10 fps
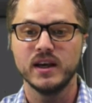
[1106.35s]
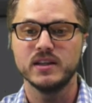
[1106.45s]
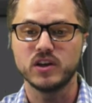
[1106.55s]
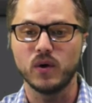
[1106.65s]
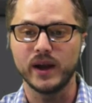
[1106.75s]

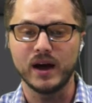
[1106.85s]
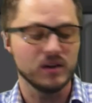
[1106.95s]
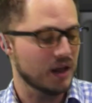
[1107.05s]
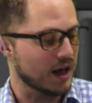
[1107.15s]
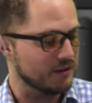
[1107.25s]
is going out
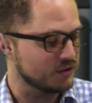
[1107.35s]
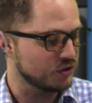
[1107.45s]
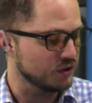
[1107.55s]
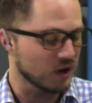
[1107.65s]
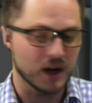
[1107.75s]
live
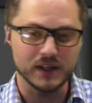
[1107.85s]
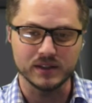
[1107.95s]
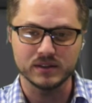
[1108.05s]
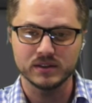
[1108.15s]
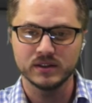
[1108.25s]
to your
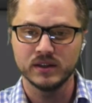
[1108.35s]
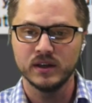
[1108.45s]
audience.